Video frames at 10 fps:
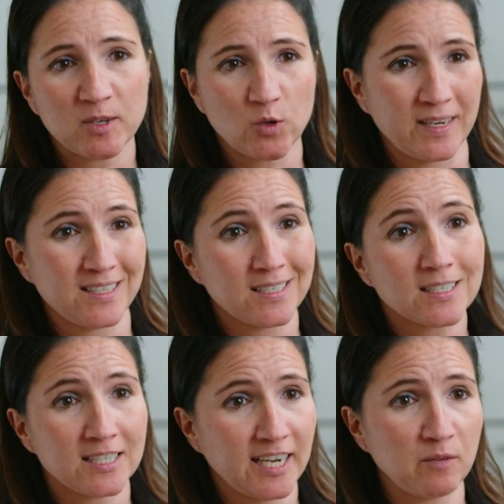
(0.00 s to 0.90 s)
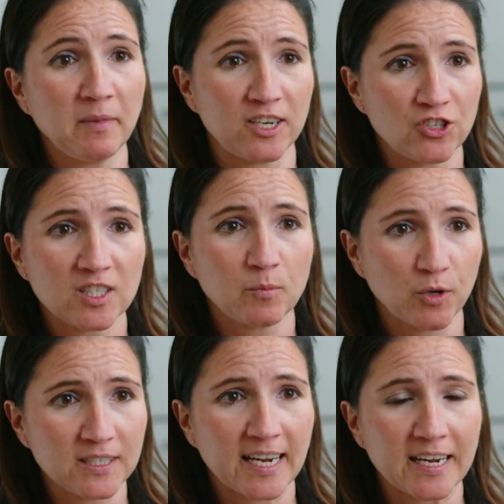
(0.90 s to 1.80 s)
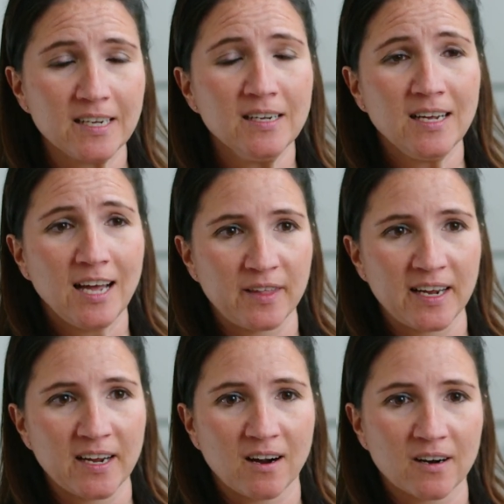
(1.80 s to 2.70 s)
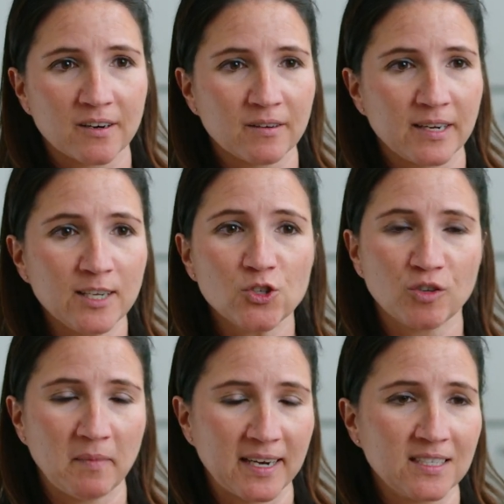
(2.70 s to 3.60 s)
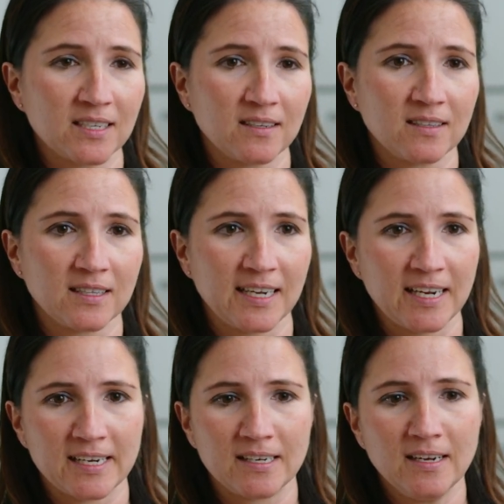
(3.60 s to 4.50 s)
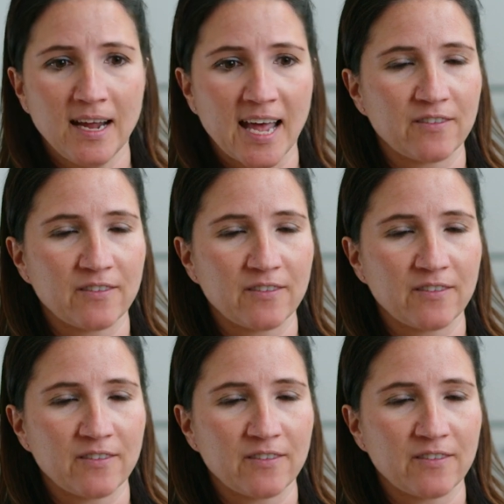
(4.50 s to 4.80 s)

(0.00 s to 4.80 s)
between six and 10 patients per day. They are instrumental in